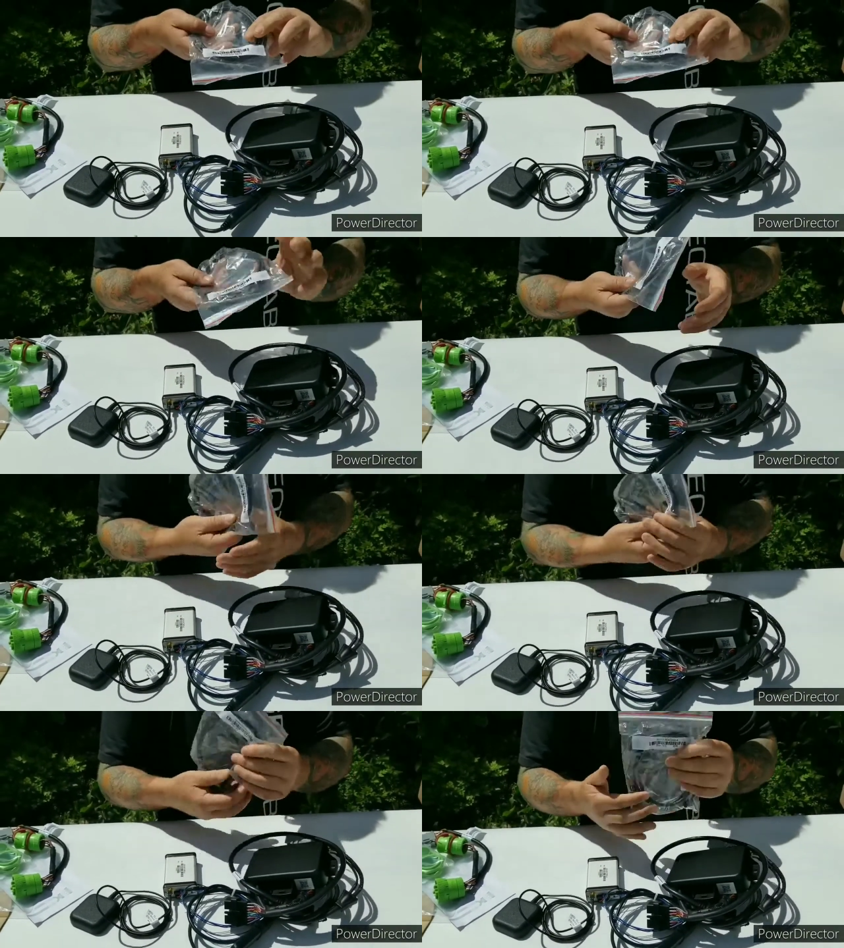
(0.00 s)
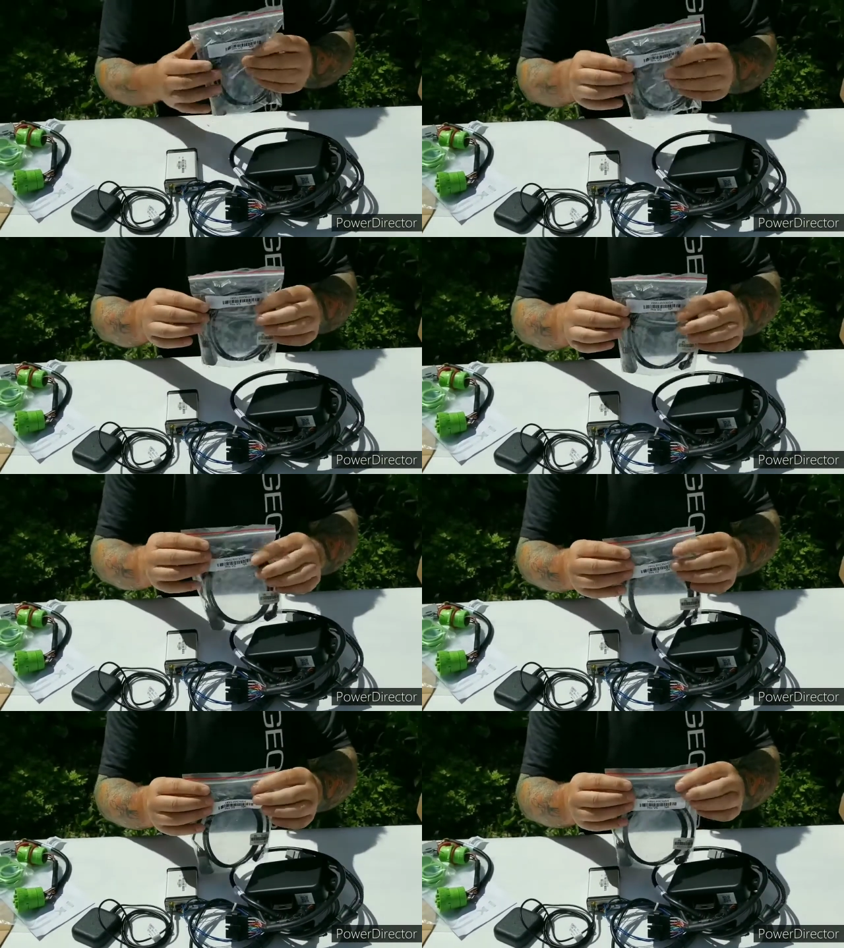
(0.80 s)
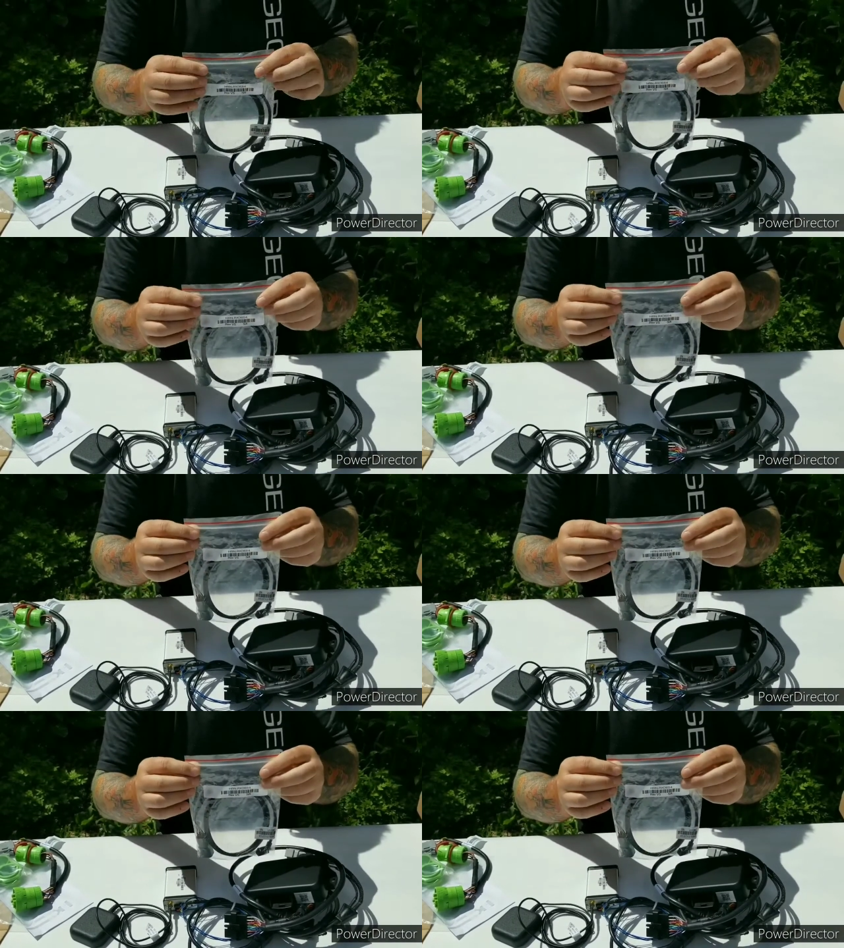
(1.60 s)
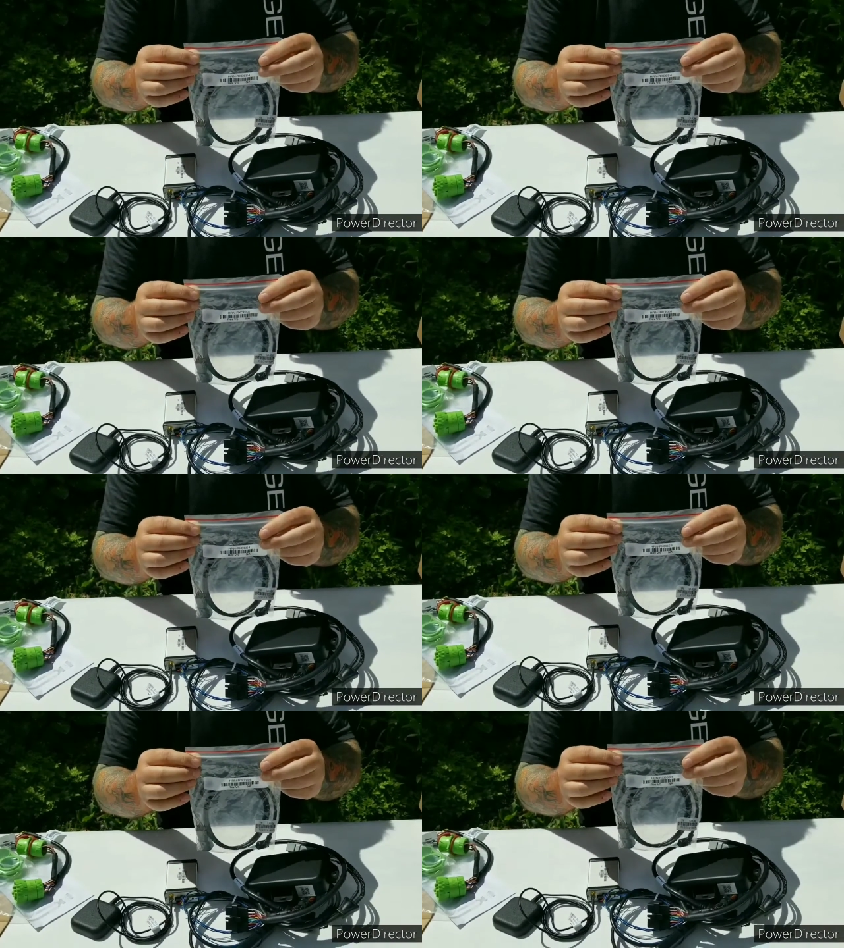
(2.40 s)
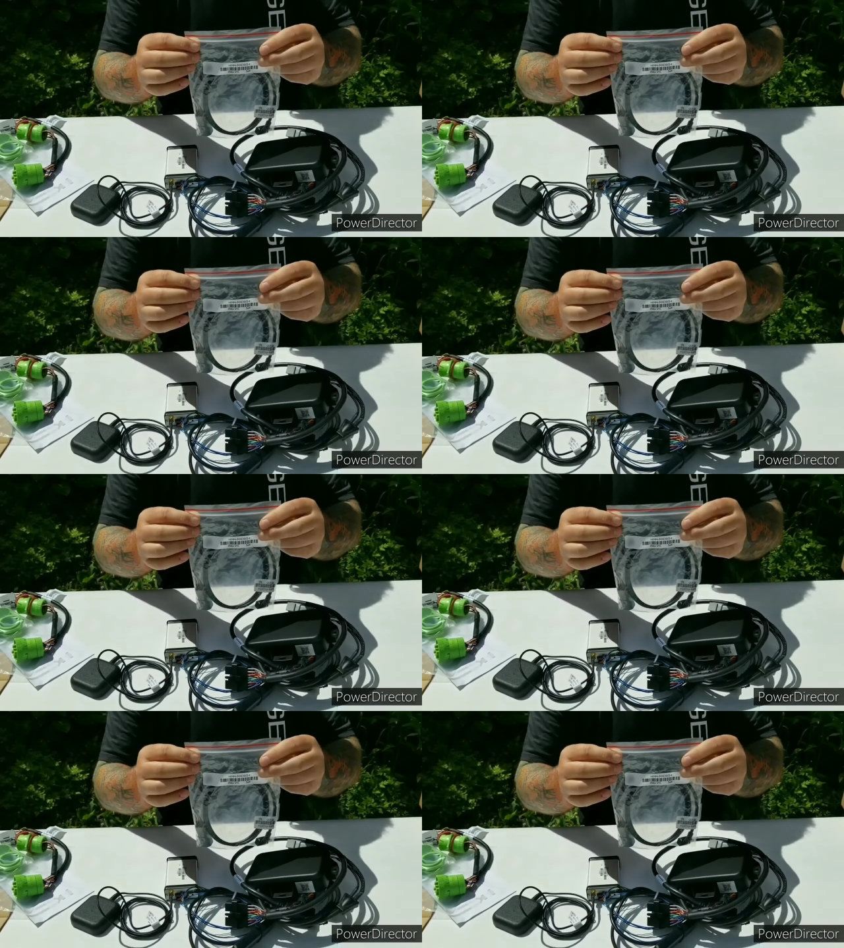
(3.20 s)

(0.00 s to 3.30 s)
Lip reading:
(no speaker visible)